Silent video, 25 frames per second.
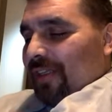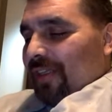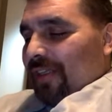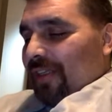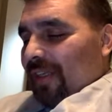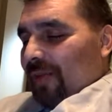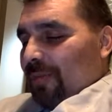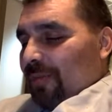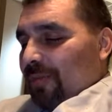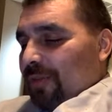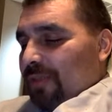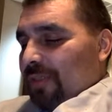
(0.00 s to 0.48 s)

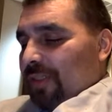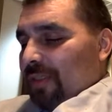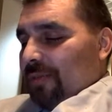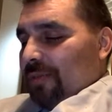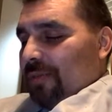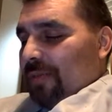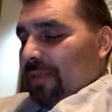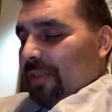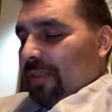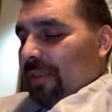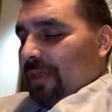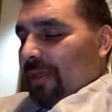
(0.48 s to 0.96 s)
Timo said,
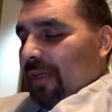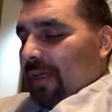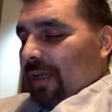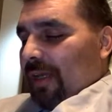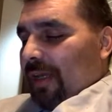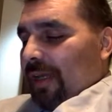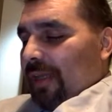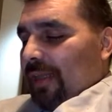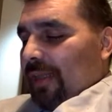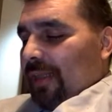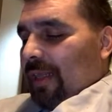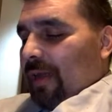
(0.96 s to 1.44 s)
Miss
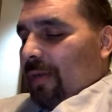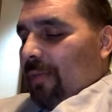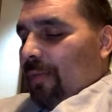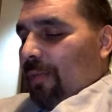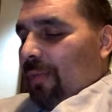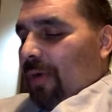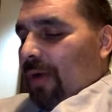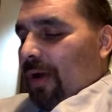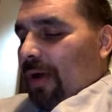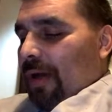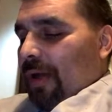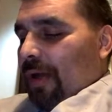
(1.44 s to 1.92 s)
Criqueta
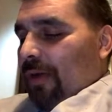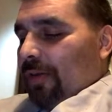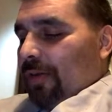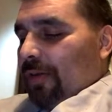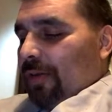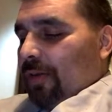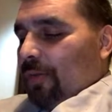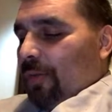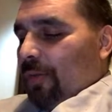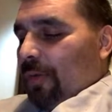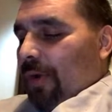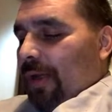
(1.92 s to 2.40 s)
brought out the
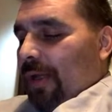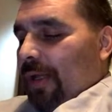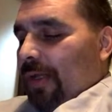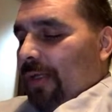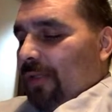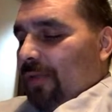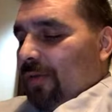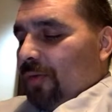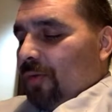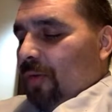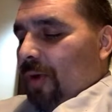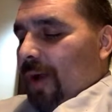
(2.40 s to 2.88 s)

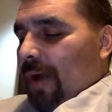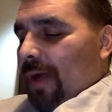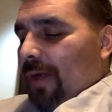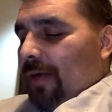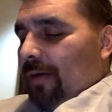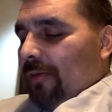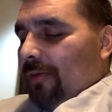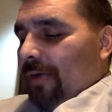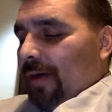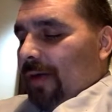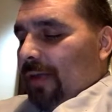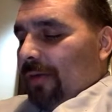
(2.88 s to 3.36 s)
wrench.
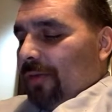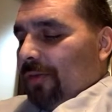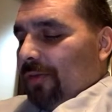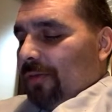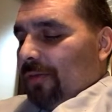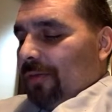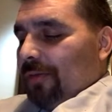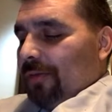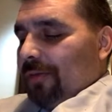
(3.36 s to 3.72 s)
Wackabato.